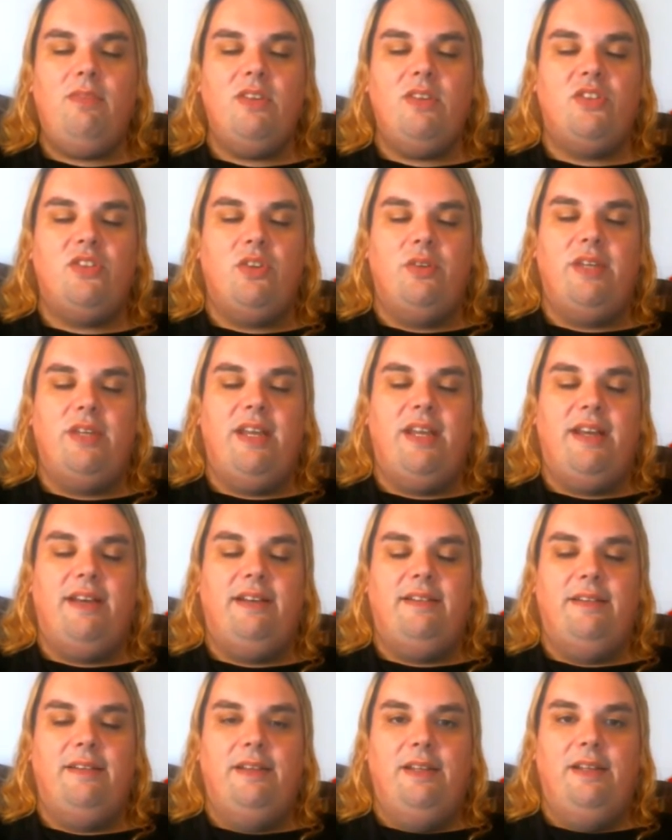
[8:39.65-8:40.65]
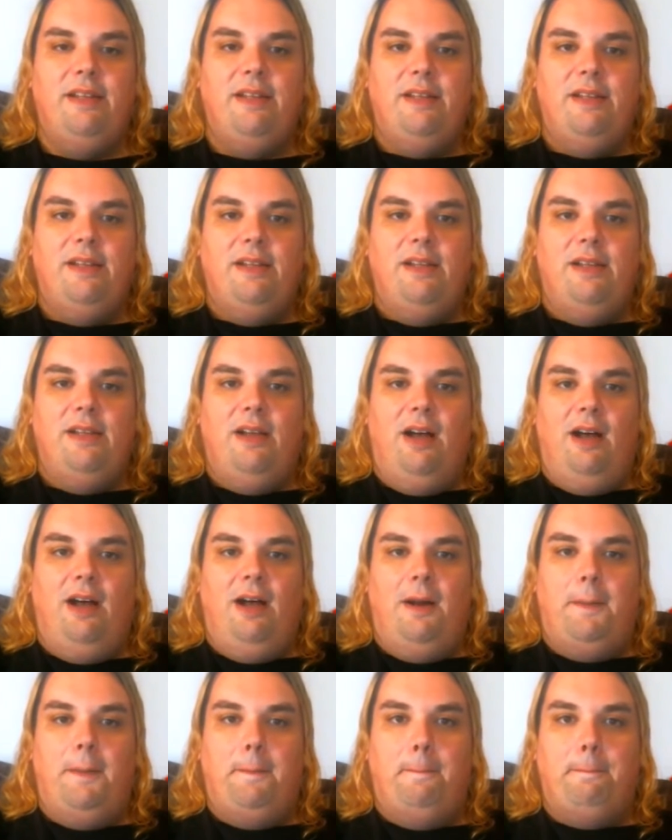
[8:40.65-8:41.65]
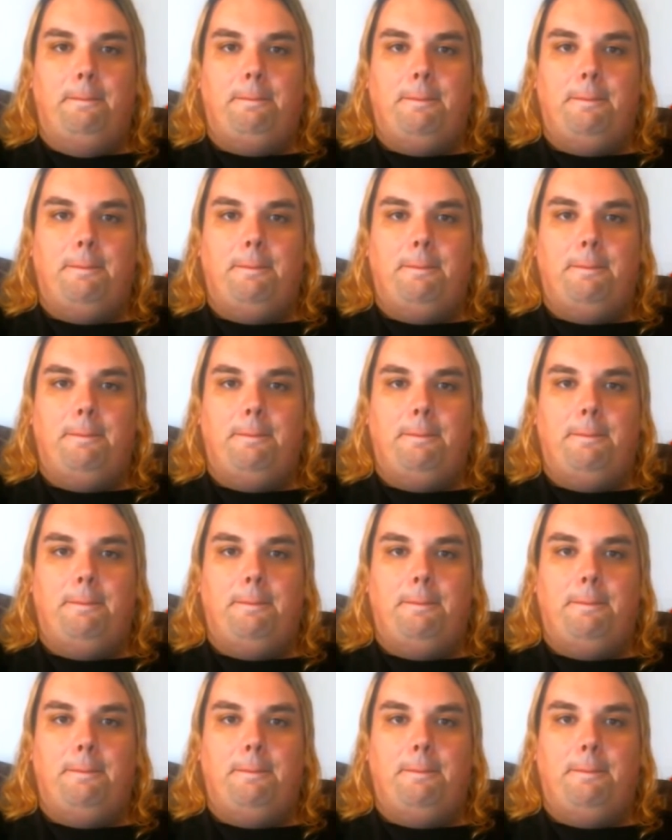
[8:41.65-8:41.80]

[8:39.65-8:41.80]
So yeah. Um,